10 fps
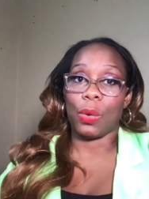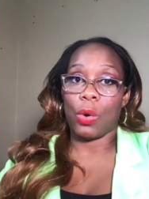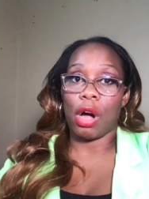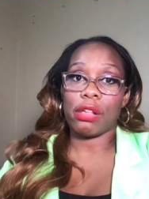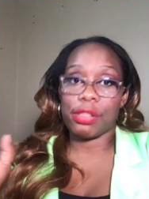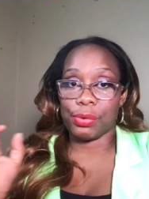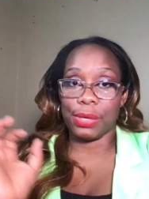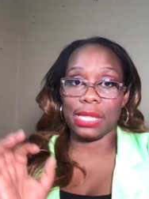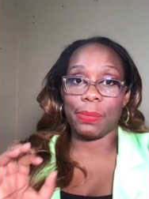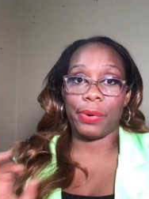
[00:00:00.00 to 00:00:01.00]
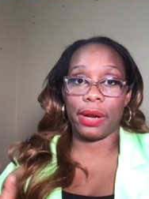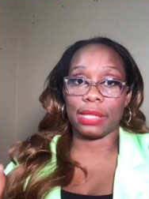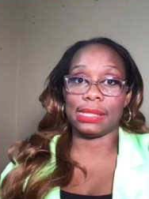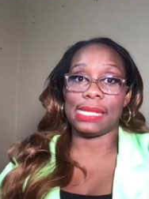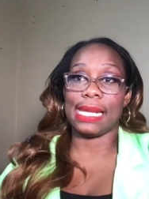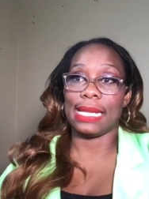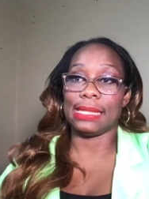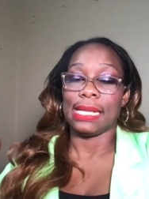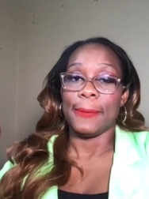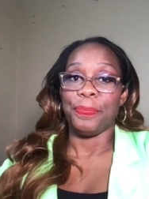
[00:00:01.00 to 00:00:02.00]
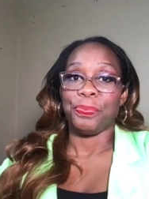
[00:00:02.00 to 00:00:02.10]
walkthrough in the product so they can